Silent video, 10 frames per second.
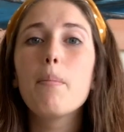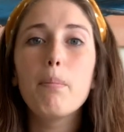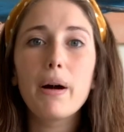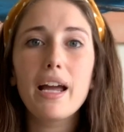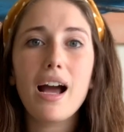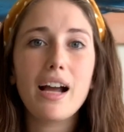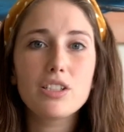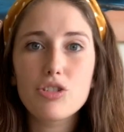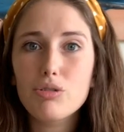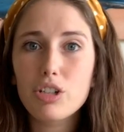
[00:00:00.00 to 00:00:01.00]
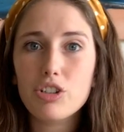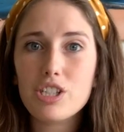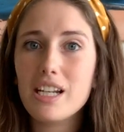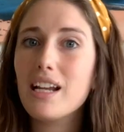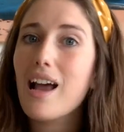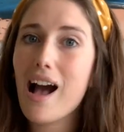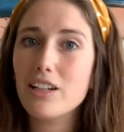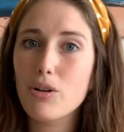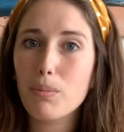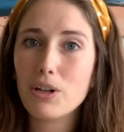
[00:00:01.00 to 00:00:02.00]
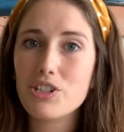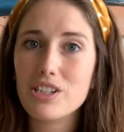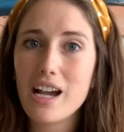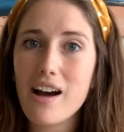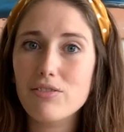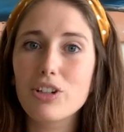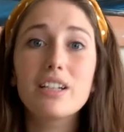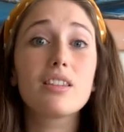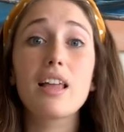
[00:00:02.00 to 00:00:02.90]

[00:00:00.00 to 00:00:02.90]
but I do understand I don't personally have one.